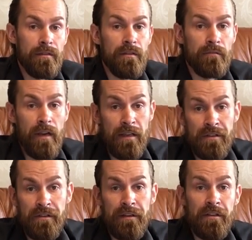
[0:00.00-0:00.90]
The
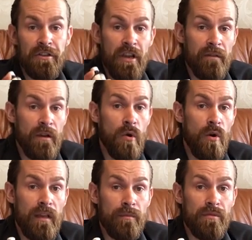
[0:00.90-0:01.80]
razor and the shaving
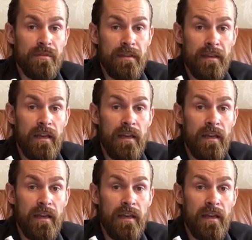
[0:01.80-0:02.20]
oil I'm using